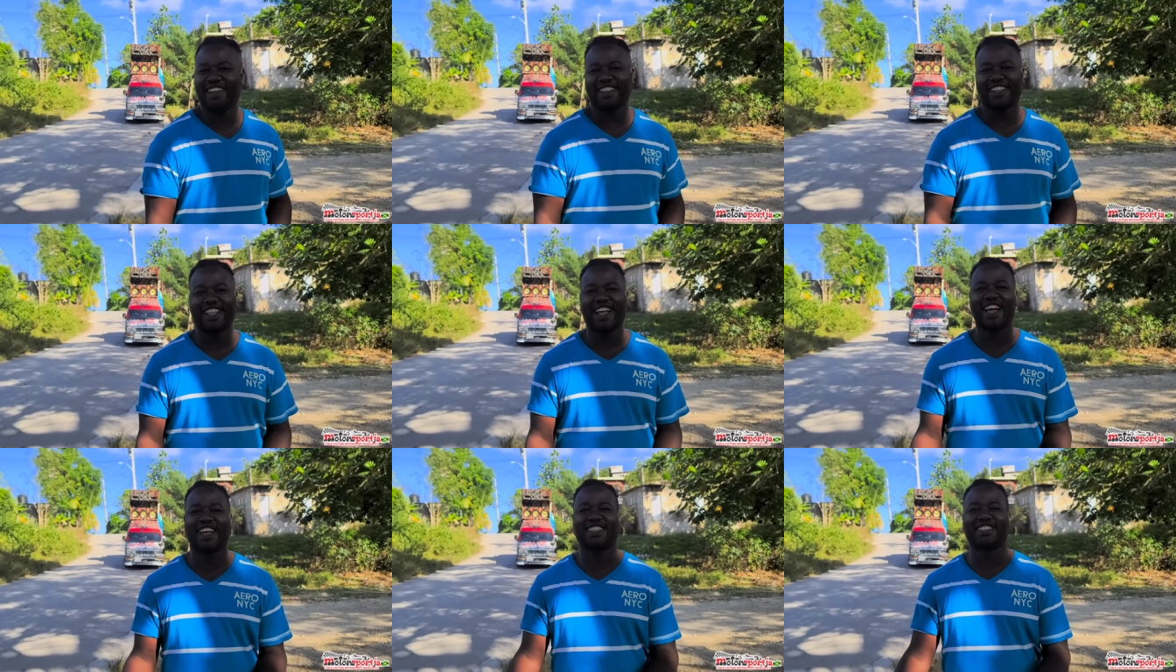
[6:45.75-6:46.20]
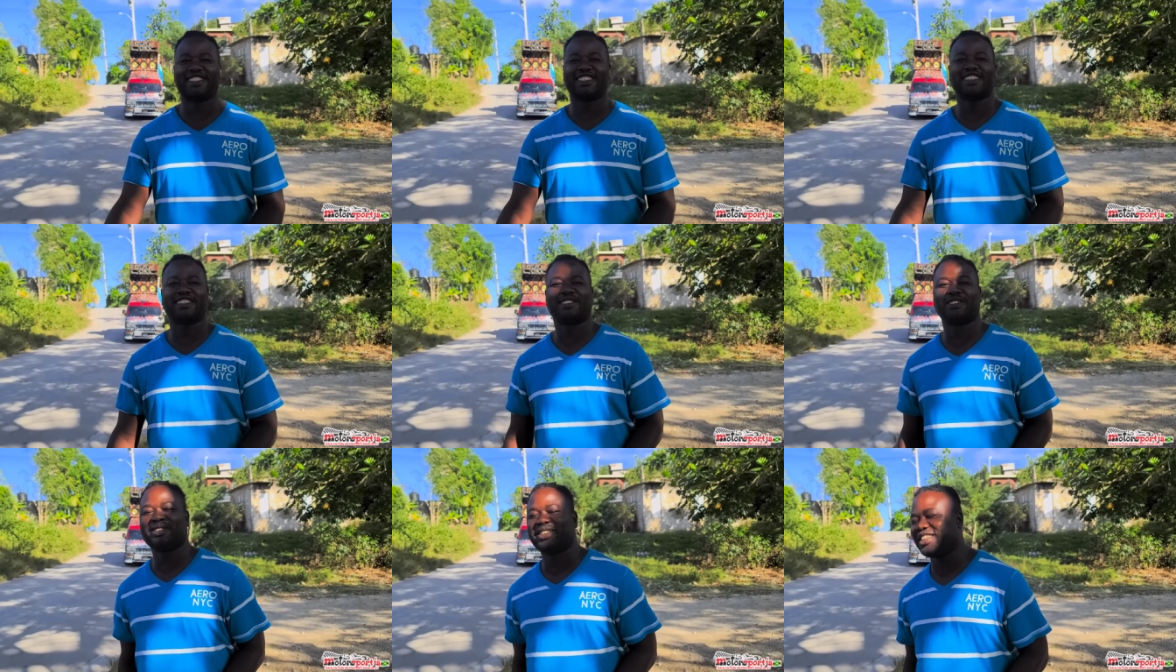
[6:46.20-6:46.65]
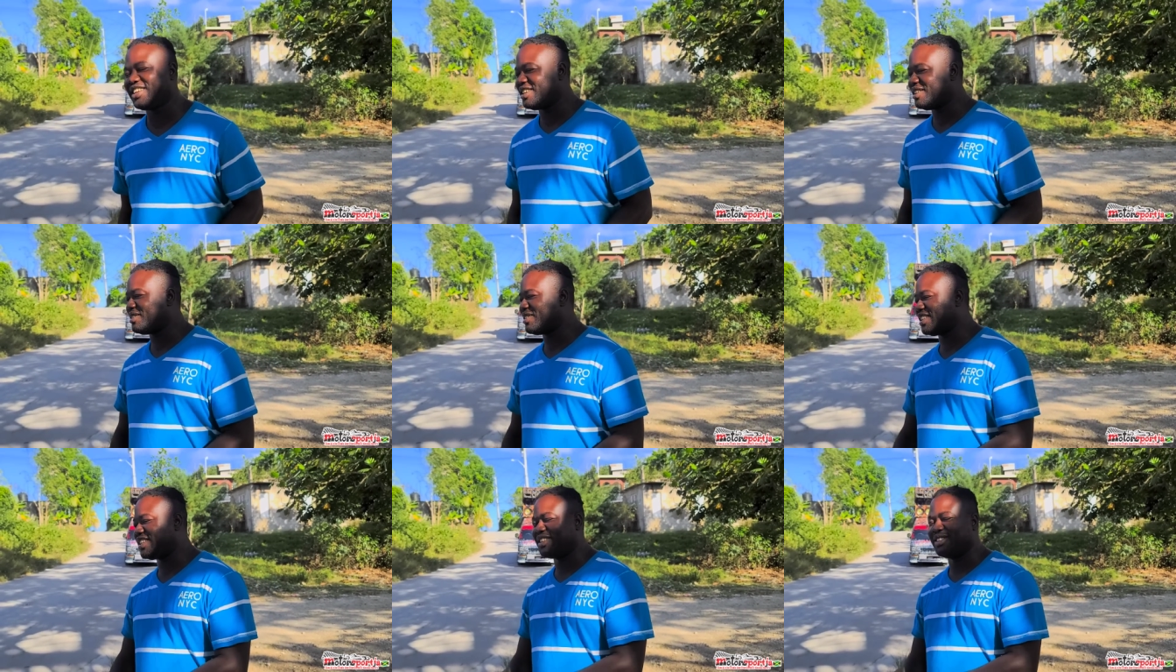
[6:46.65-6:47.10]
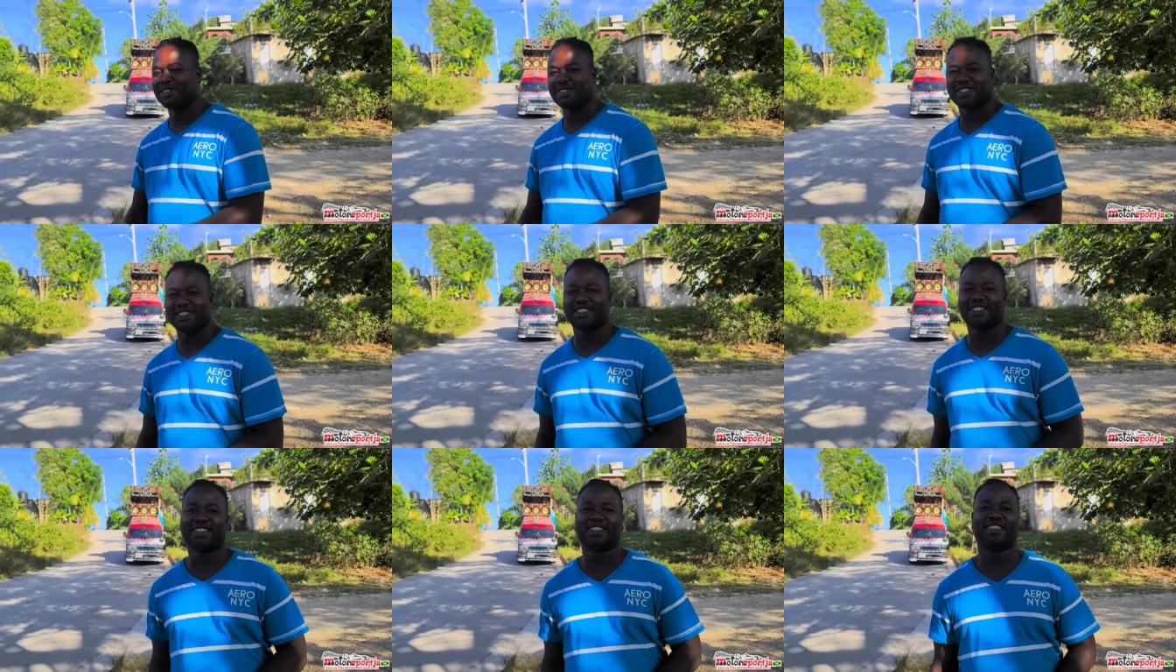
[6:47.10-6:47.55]
Nice, this you deal with, yeah, know?
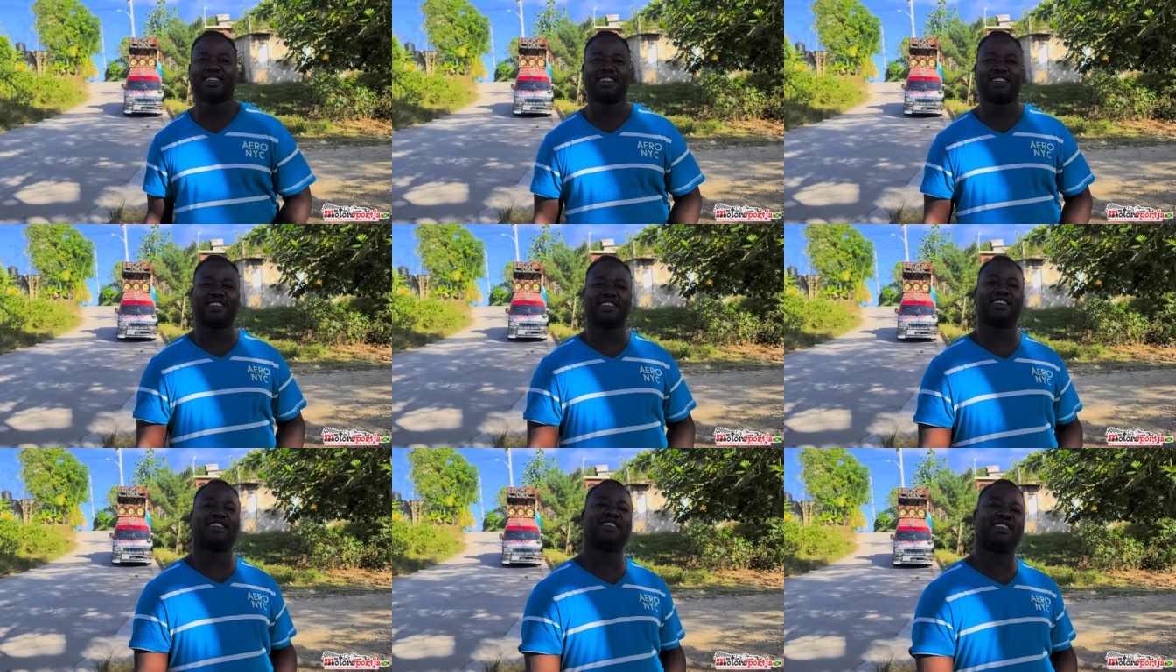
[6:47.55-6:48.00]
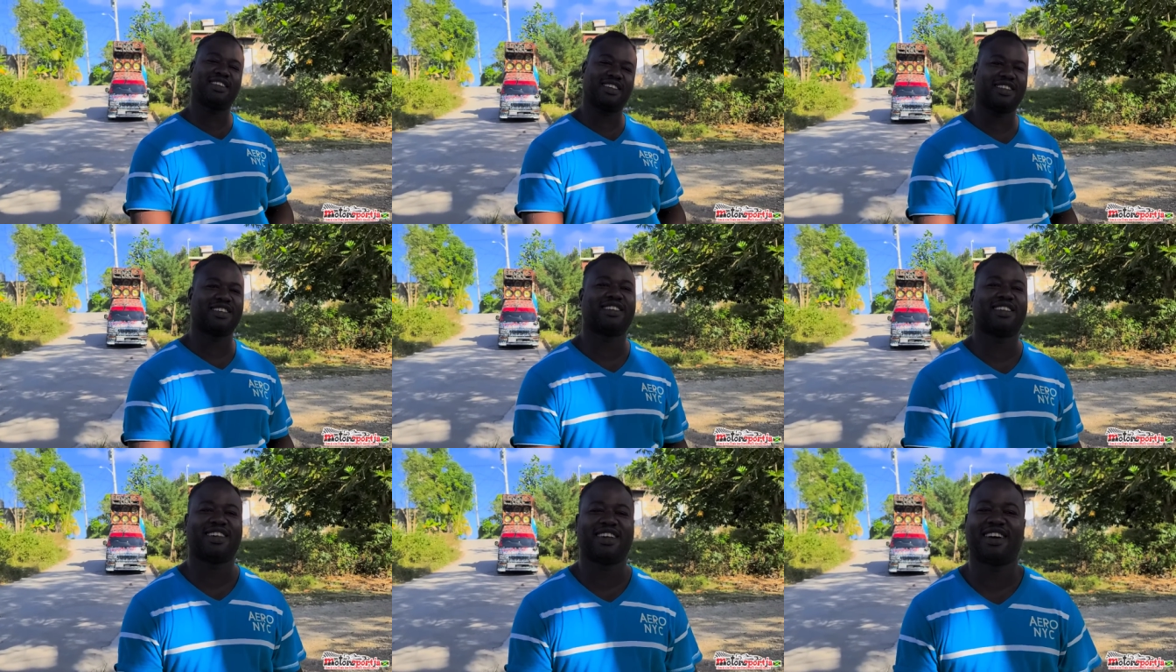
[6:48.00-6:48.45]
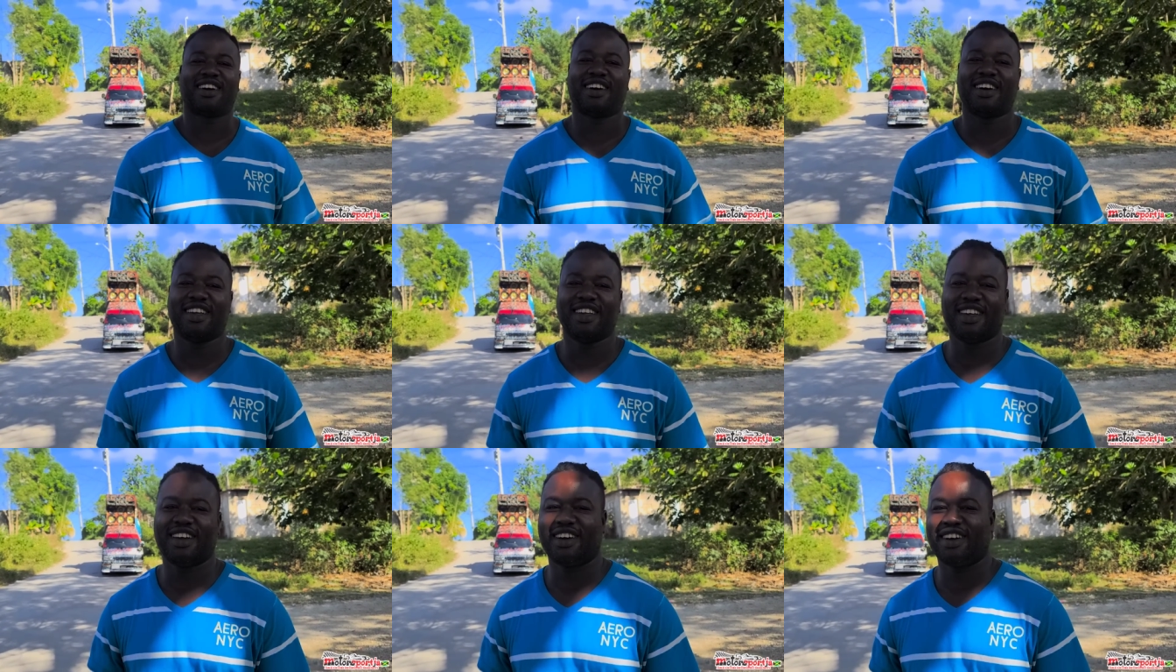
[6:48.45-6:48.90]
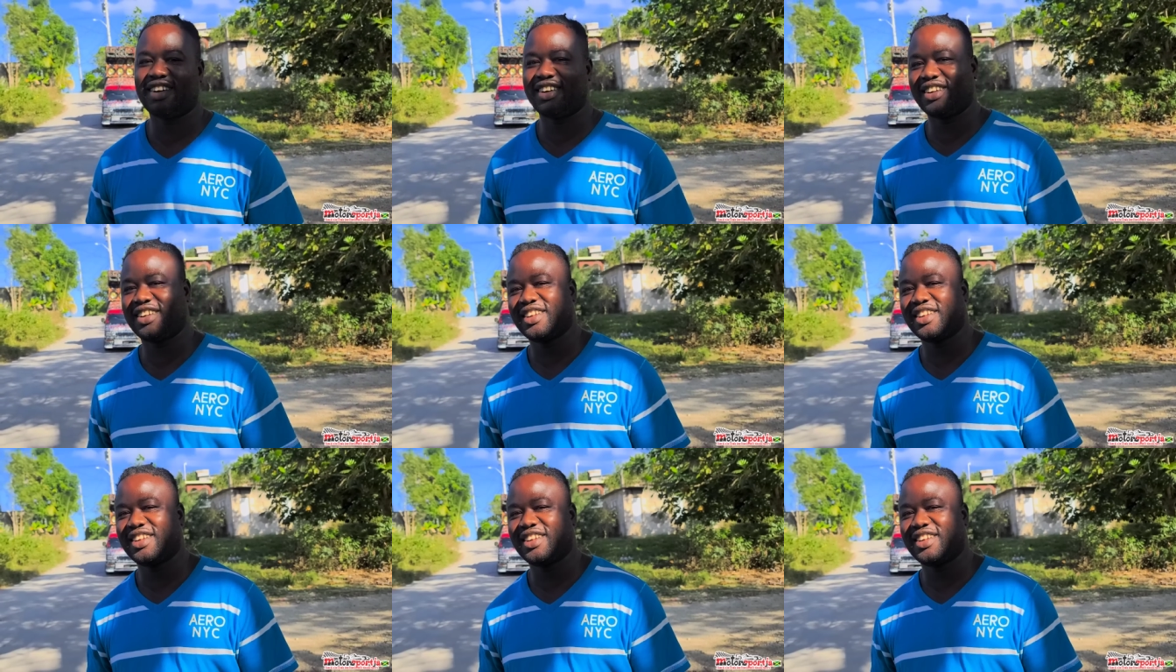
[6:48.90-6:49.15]
Real D J. Yeah, yeah.